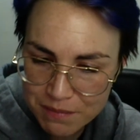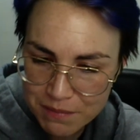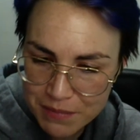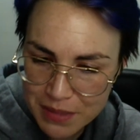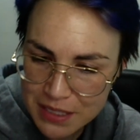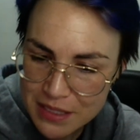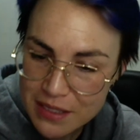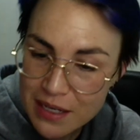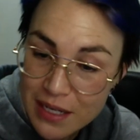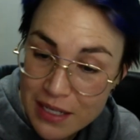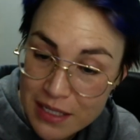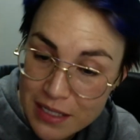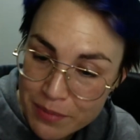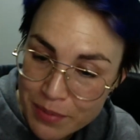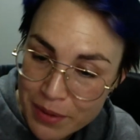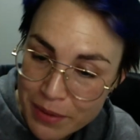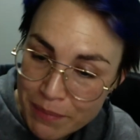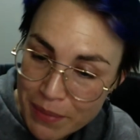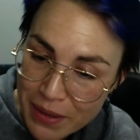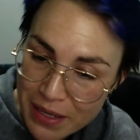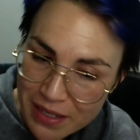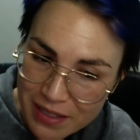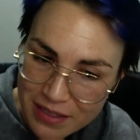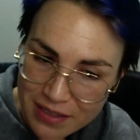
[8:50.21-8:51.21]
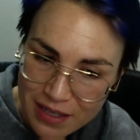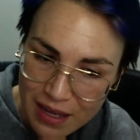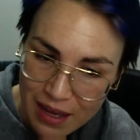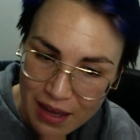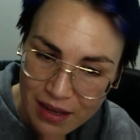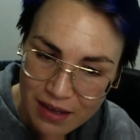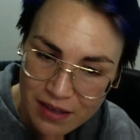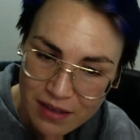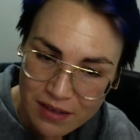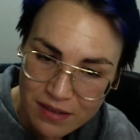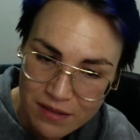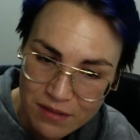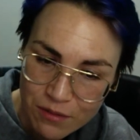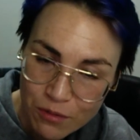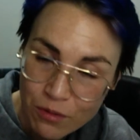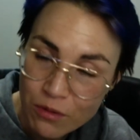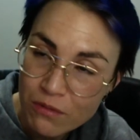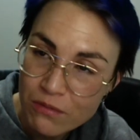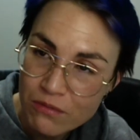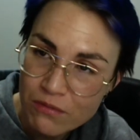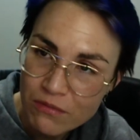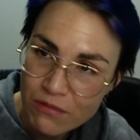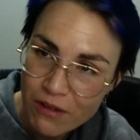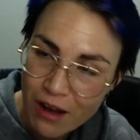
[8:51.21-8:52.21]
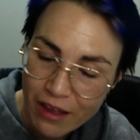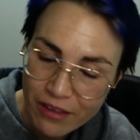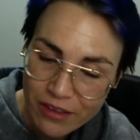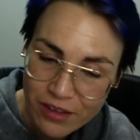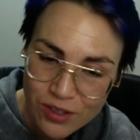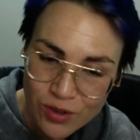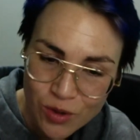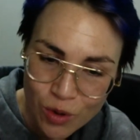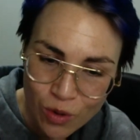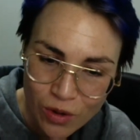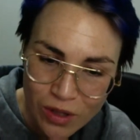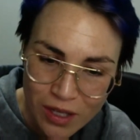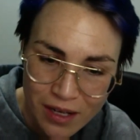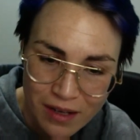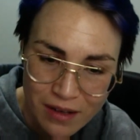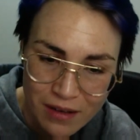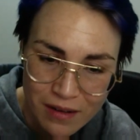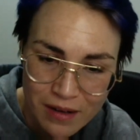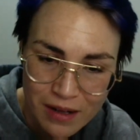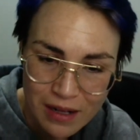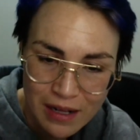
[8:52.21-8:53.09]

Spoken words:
Miss Elizabeth Bennet's height, or rather taller."